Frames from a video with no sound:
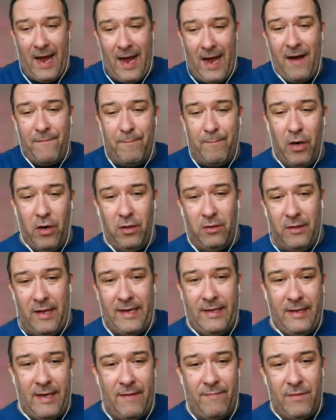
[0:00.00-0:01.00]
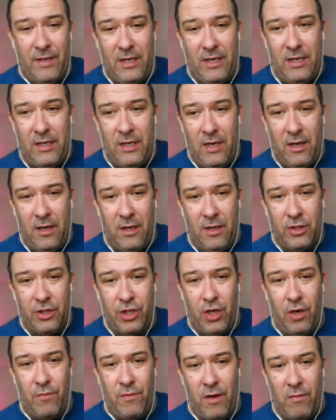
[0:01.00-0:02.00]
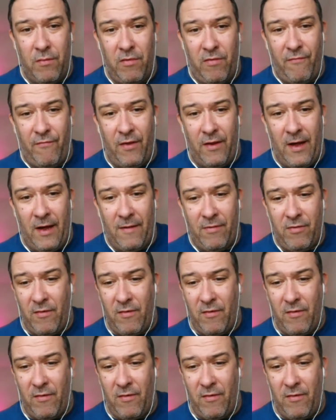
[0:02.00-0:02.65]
have put a link in the show notes for that,